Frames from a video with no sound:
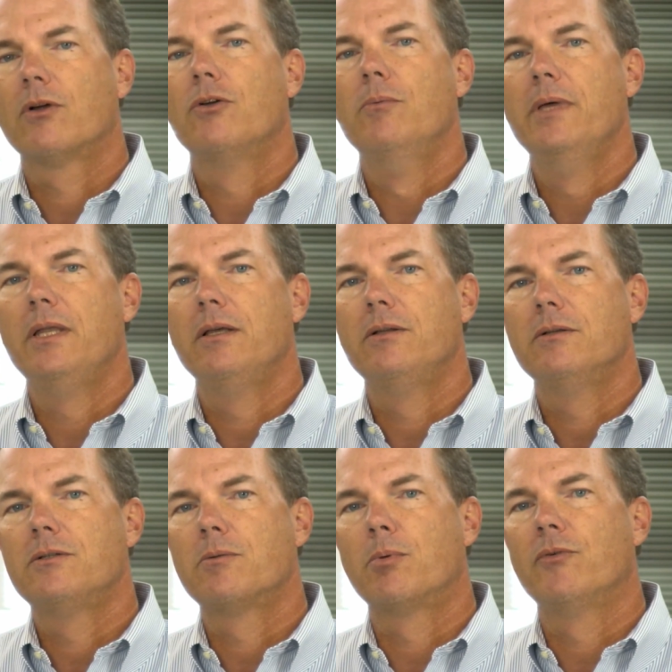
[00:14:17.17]
are committed
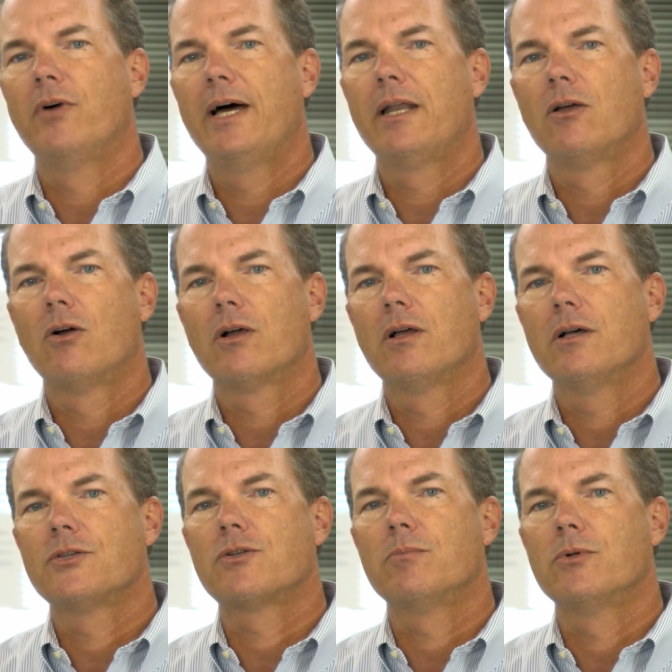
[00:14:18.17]
to providing our
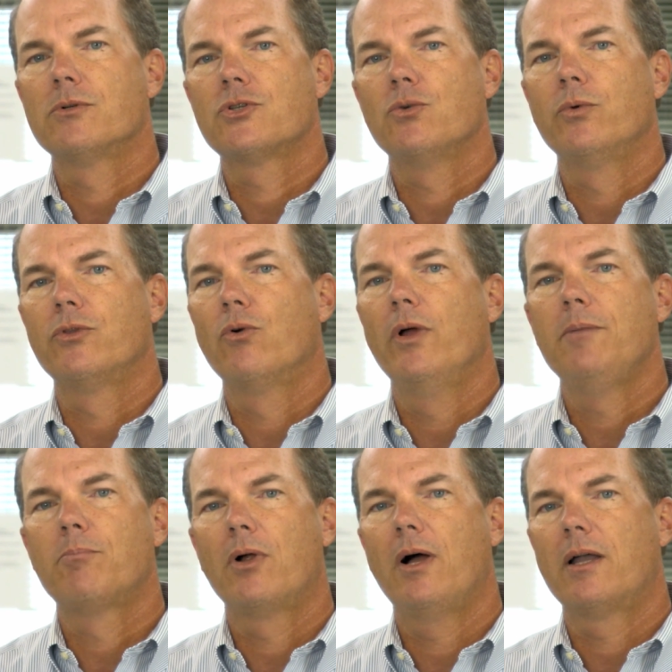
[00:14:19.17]
customers with great
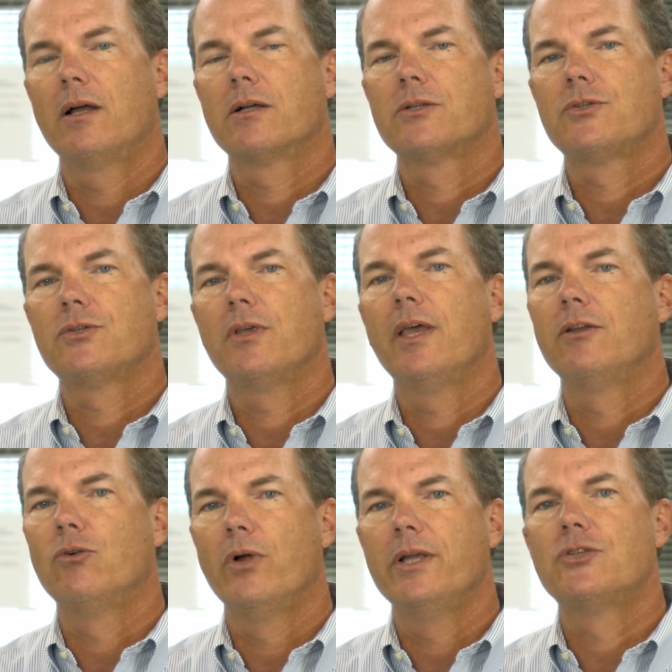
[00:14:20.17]
products
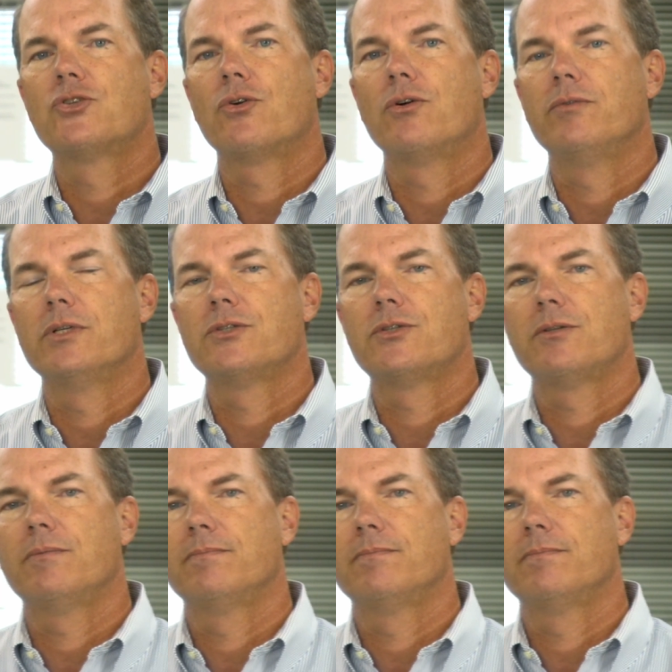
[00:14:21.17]
and great service.